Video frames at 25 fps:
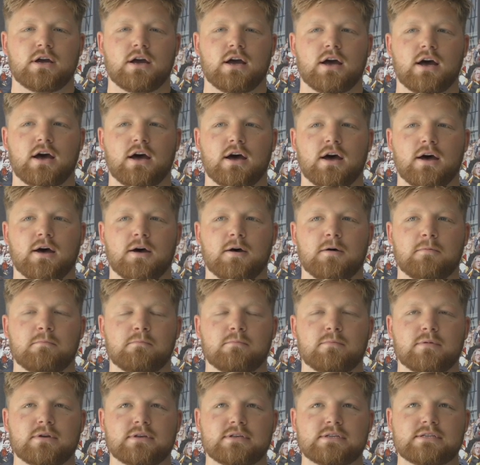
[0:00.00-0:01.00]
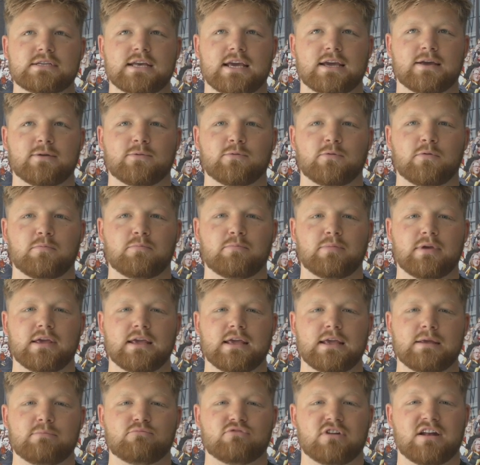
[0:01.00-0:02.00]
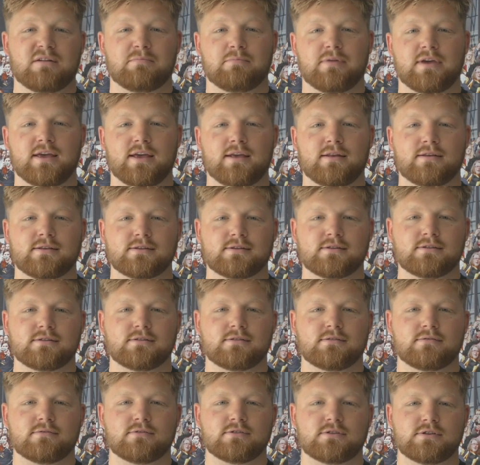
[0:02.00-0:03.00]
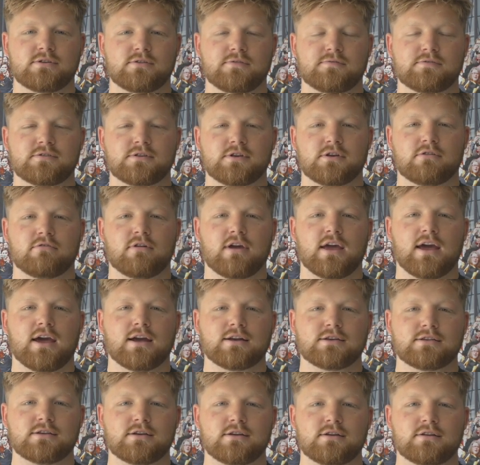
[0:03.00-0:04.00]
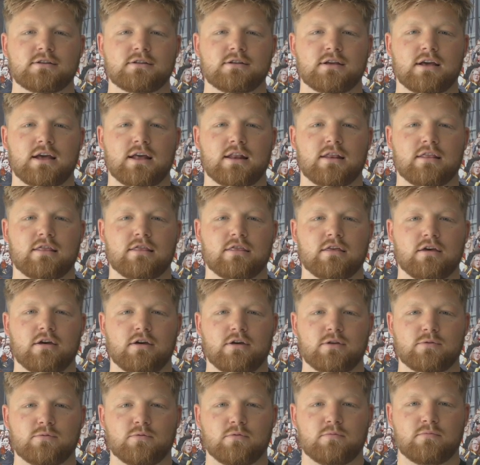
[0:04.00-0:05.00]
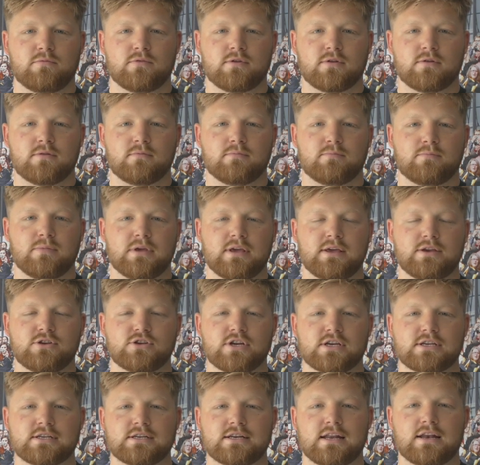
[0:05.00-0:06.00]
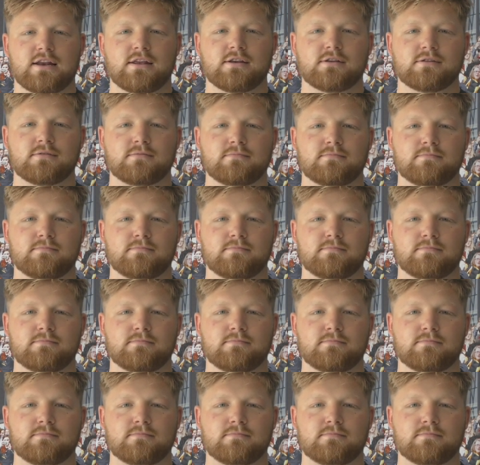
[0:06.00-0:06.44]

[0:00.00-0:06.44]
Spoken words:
The second would be Brad Pitt, he's obviously a great actor. And the third would be Jason Leonard.